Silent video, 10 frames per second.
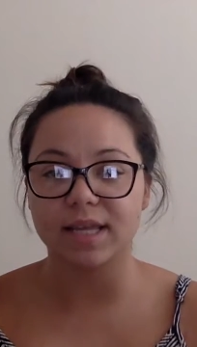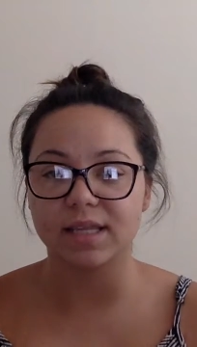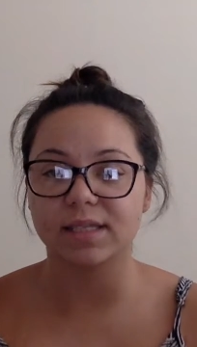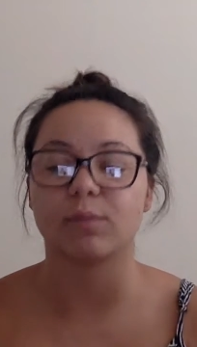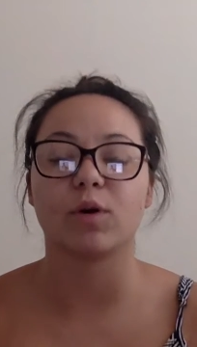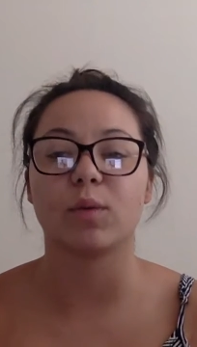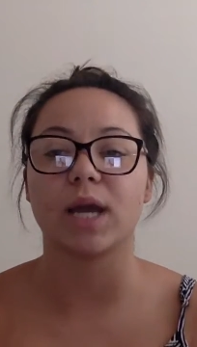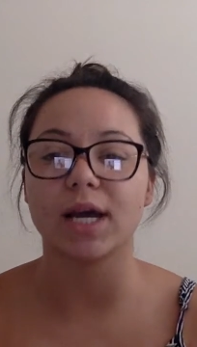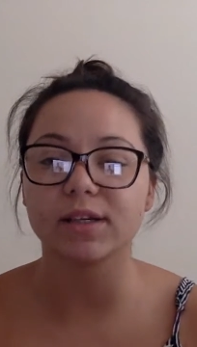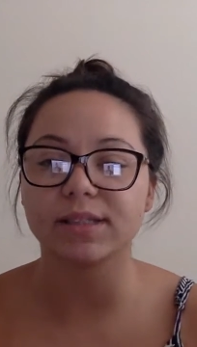the summary, we
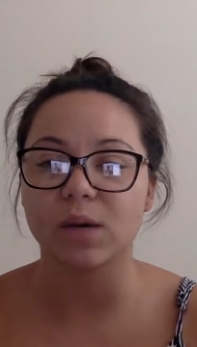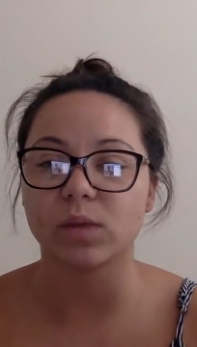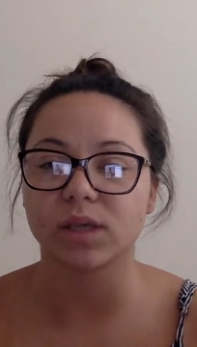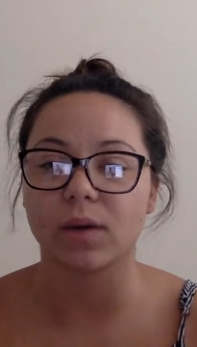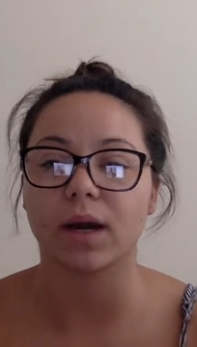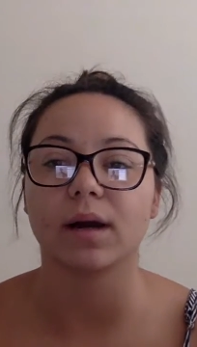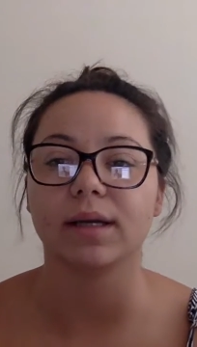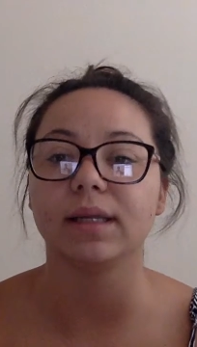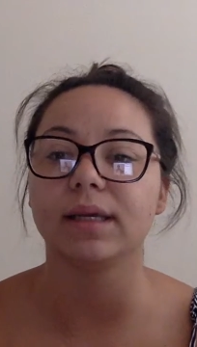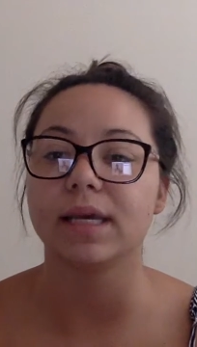understand what's going on,
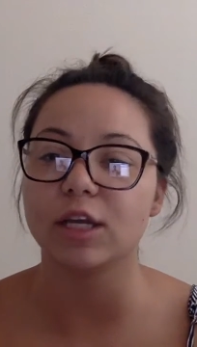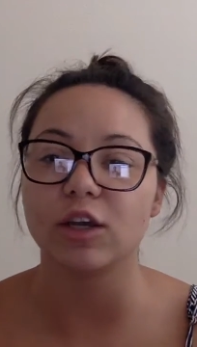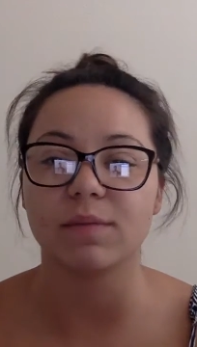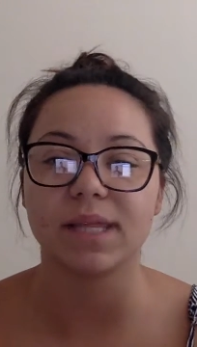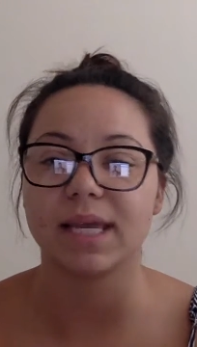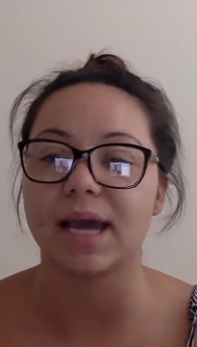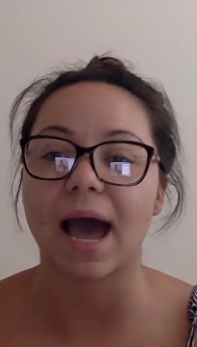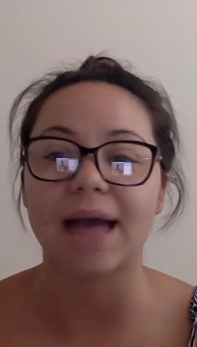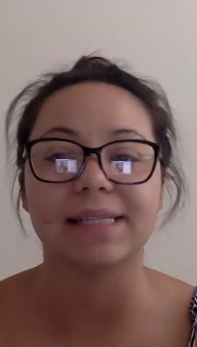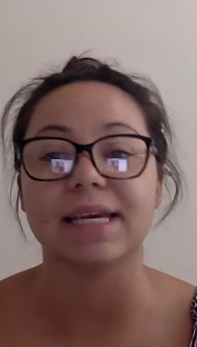can you give me the
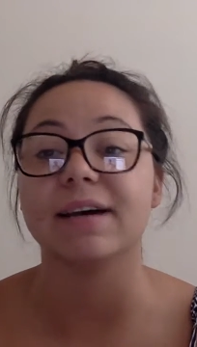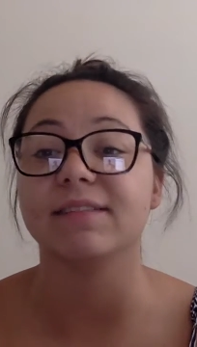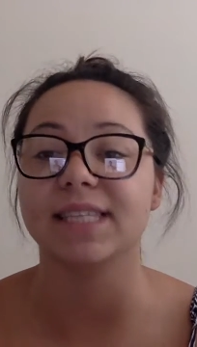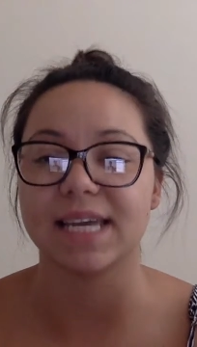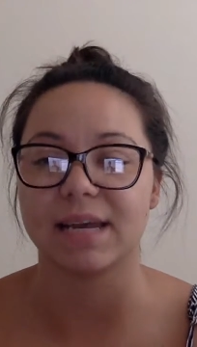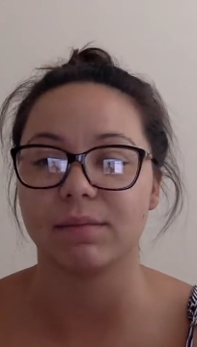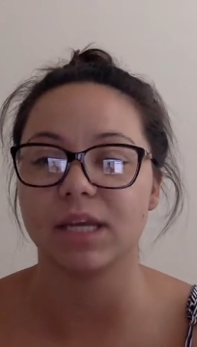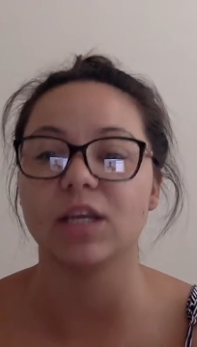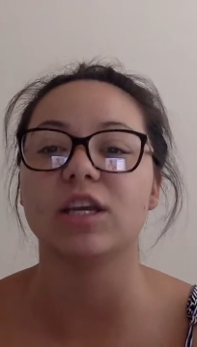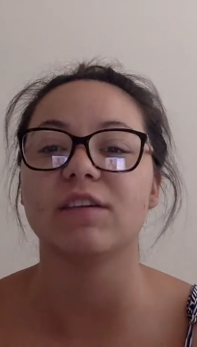idea of theme?
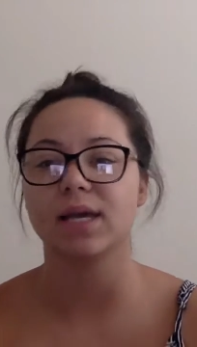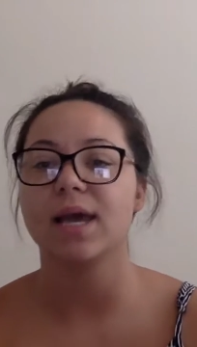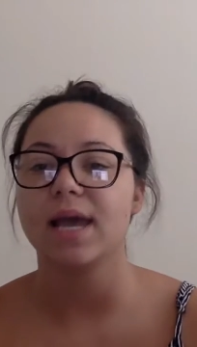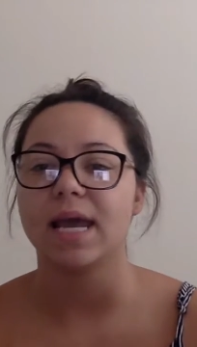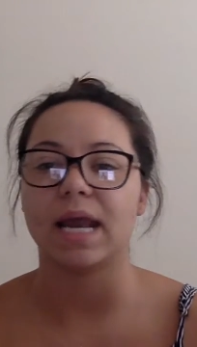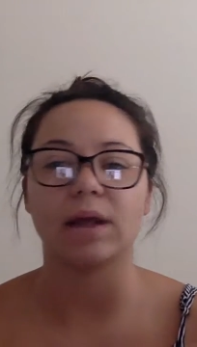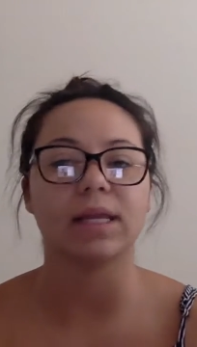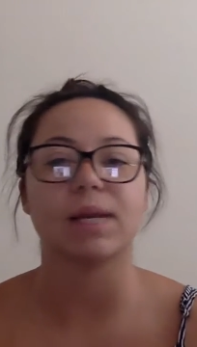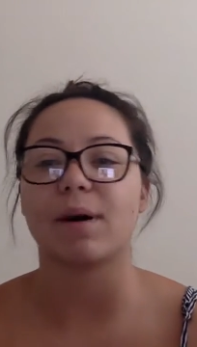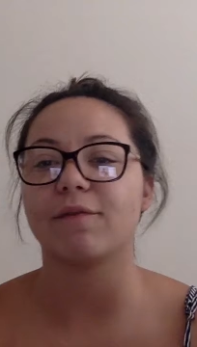Can you give, and I would
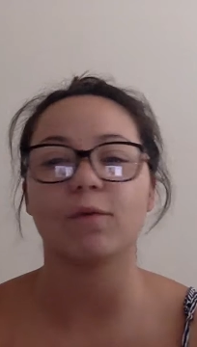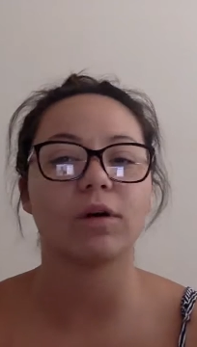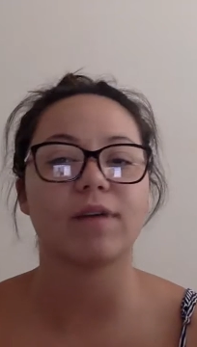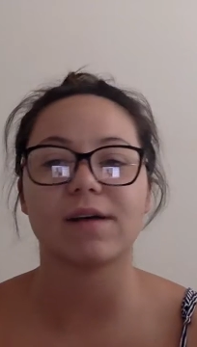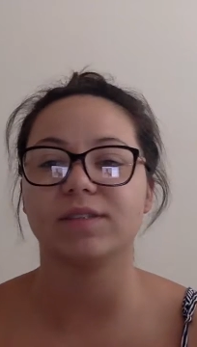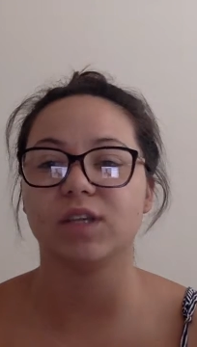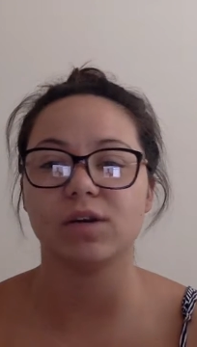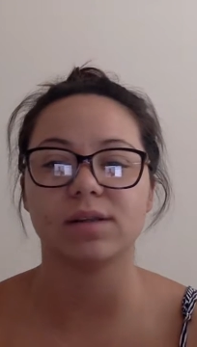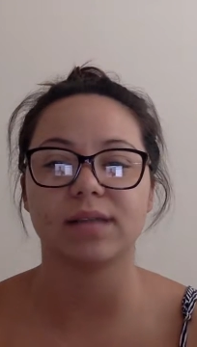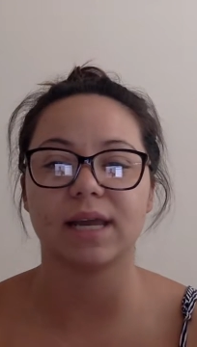let about 4 or 5
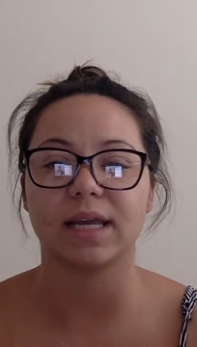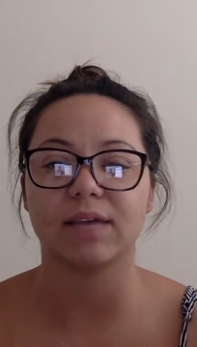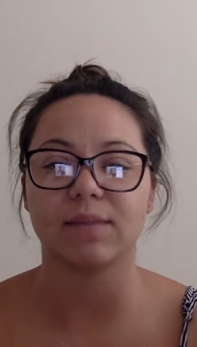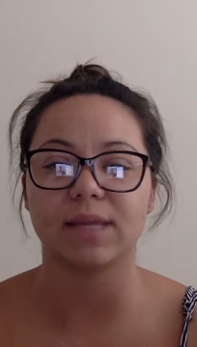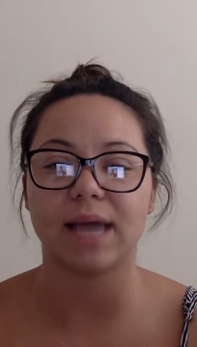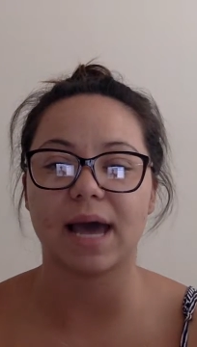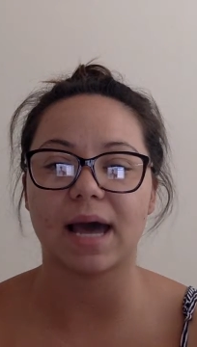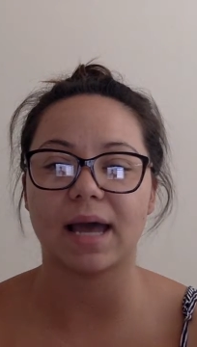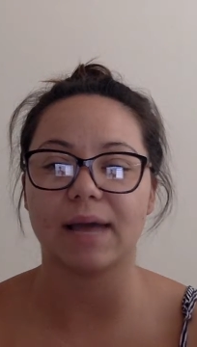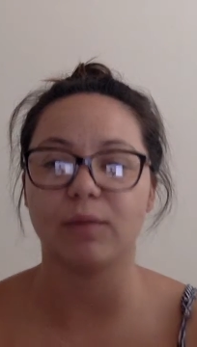students kind of give me that,
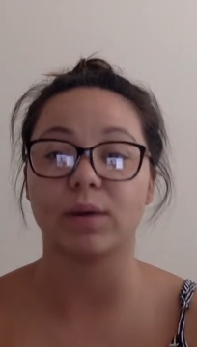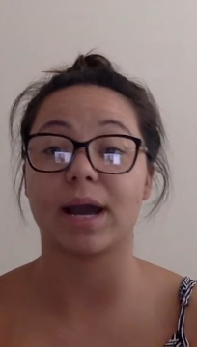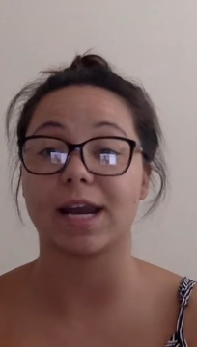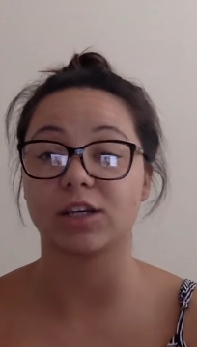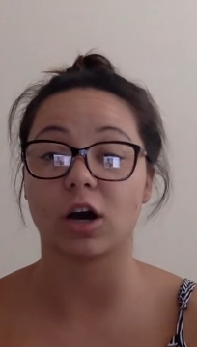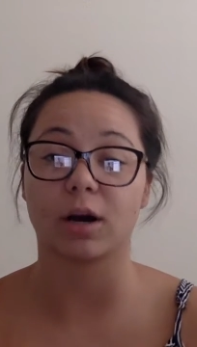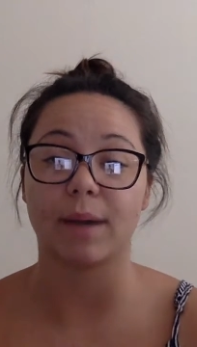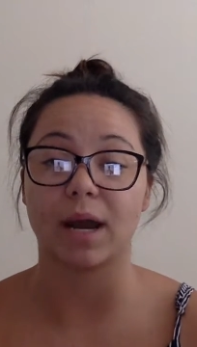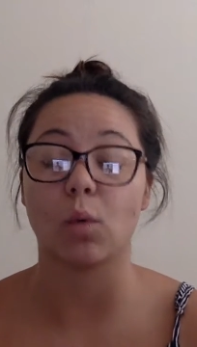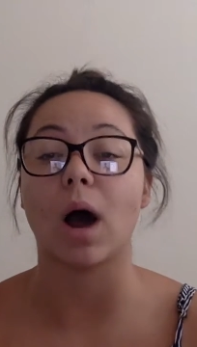and we would kind of talk
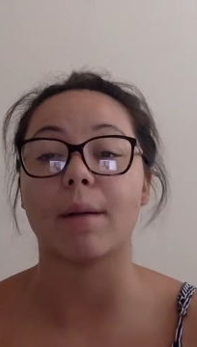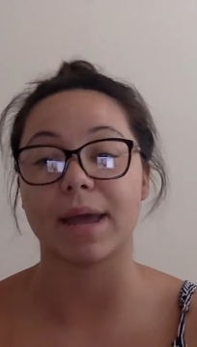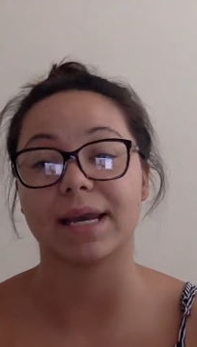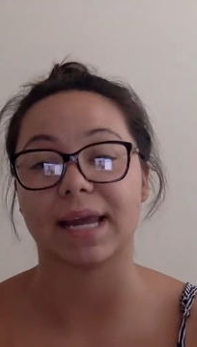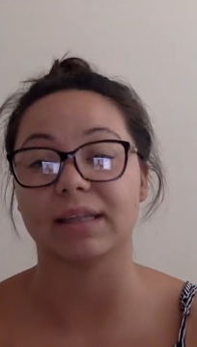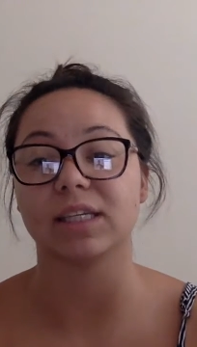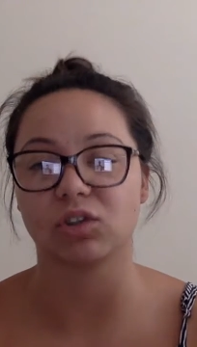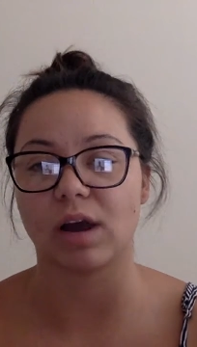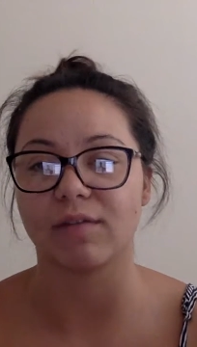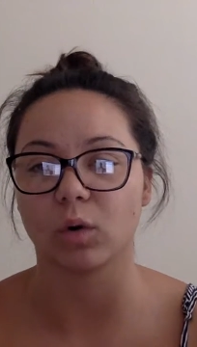about it while I'm handing out these
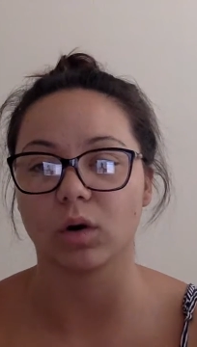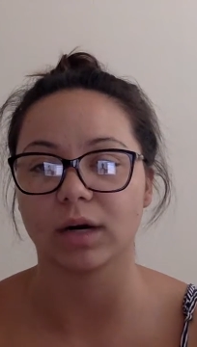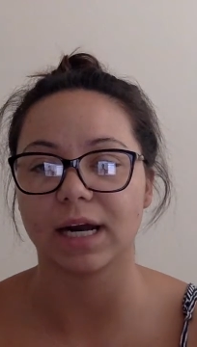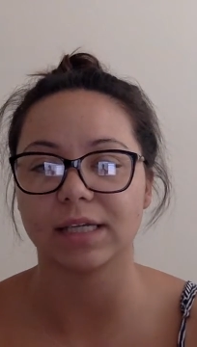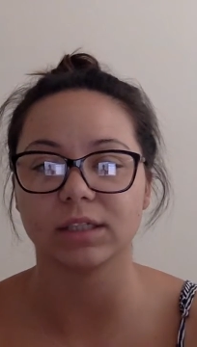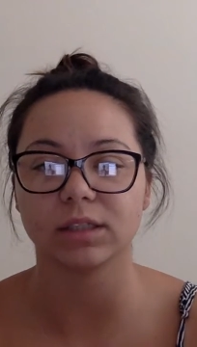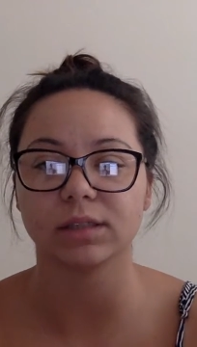graphic organizers.